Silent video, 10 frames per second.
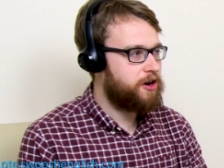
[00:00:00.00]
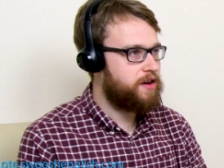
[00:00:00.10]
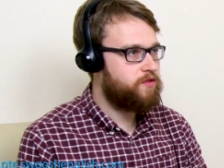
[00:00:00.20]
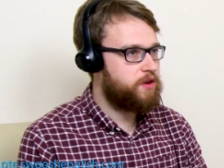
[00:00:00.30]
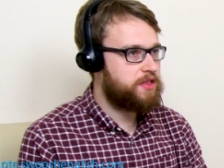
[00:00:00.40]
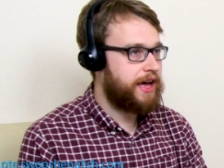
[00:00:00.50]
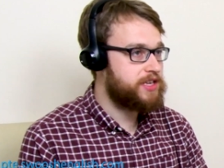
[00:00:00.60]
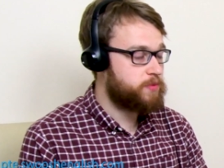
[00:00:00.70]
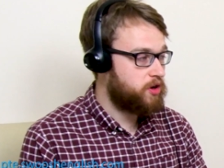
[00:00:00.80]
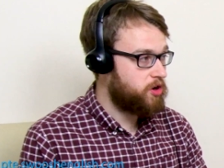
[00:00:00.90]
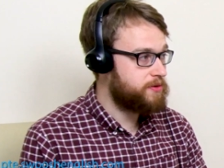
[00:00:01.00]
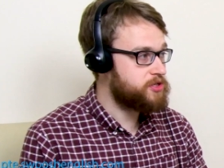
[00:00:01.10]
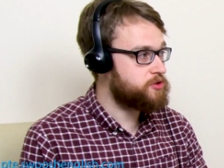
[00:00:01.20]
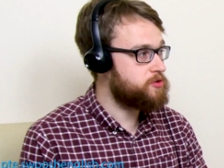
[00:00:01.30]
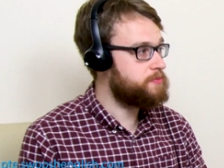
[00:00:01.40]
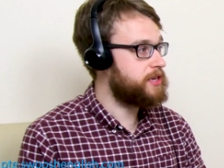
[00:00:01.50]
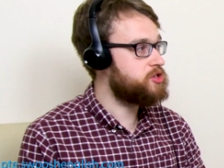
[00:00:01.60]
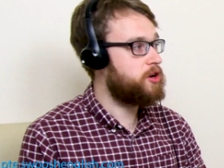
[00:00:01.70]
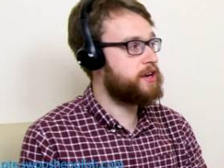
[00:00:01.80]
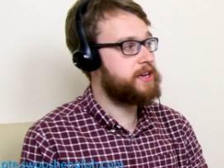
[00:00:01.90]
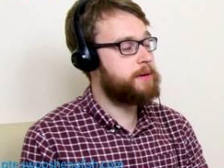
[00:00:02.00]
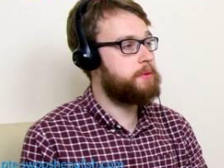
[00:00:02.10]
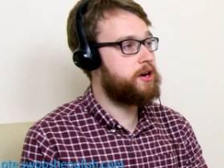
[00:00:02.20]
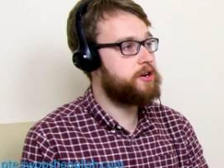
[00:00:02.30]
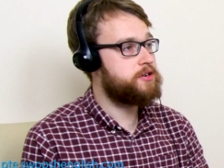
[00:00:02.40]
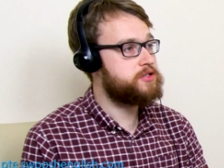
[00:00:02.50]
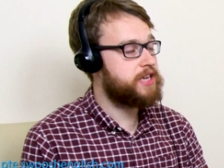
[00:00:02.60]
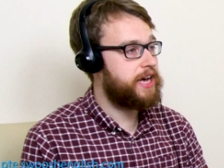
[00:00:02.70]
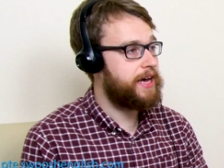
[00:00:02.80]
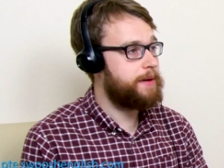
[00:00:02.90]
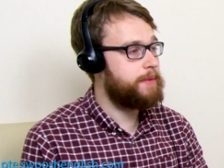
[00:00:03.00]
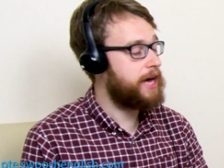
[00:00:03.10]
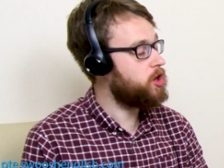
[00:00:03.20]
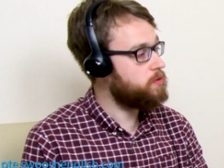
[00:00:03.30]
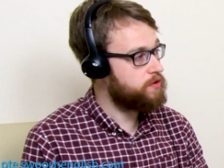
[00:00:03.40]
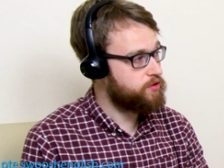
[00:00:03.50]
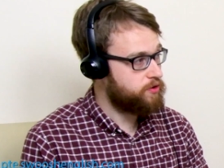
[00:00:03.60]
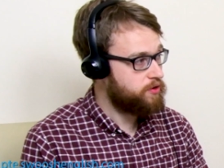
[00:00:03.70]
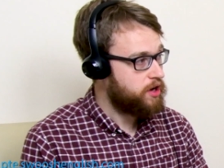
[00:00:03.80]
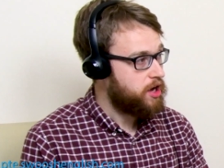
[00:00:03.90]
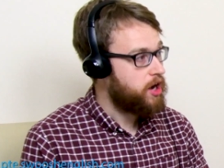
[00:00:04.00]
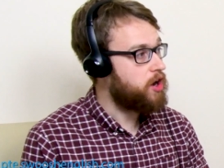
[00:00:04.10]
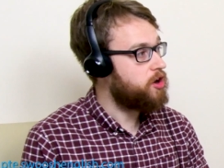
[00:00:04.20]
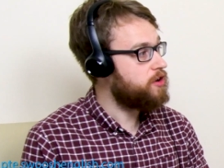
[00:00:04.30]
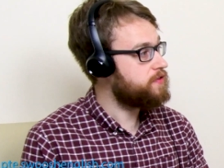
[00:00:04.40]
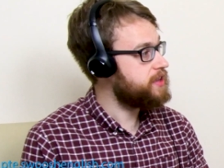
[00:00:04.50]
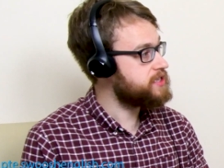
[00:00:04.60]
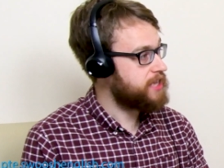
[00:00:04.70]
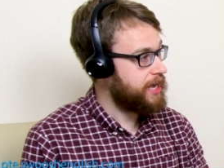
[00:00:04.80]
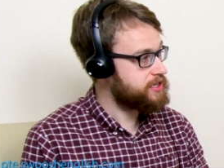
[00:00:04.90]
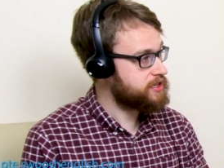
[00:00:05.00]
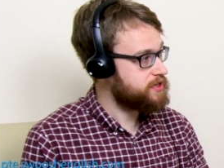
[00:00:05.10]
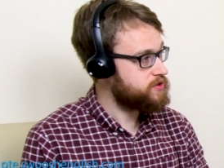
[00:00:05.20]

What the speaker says: off with, as we always do, by talking about an overview of this task. Mm-hmm.